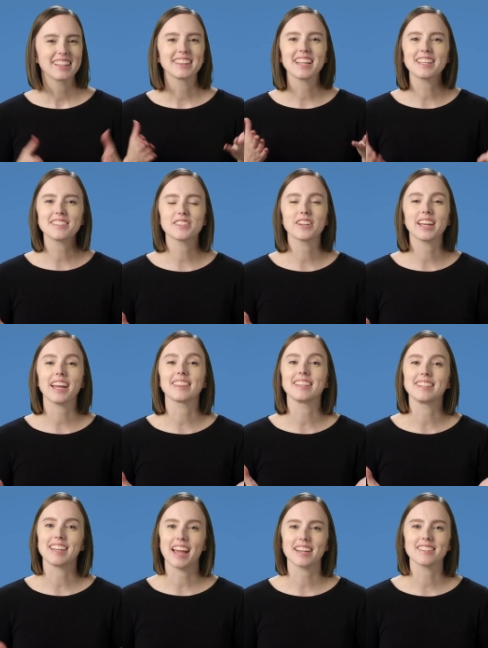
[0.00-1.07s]
Let's look at the
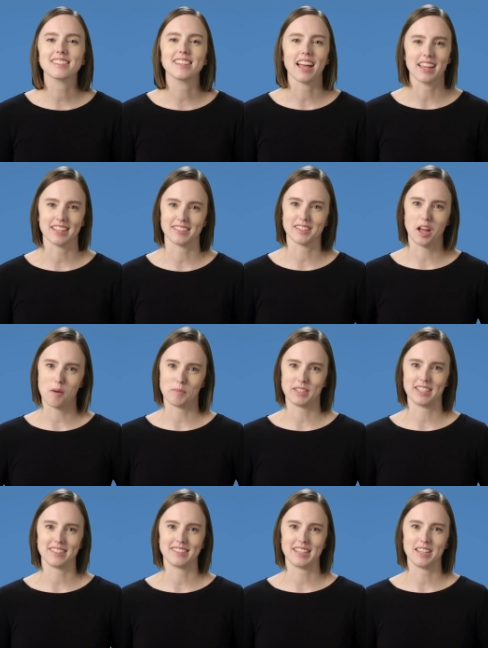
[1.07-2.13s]
next science
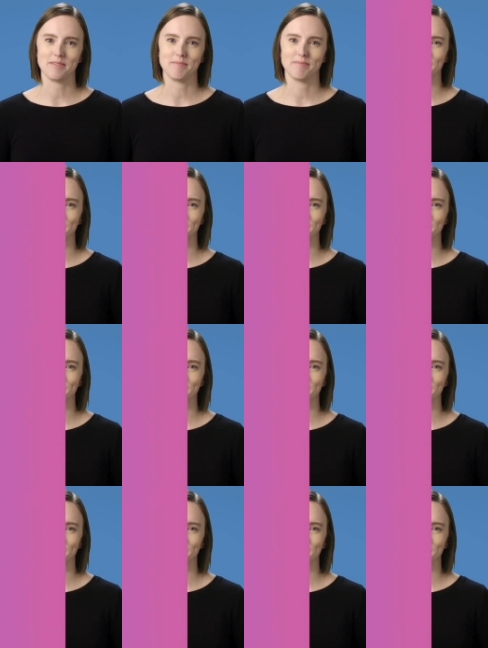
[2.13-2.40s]
competency.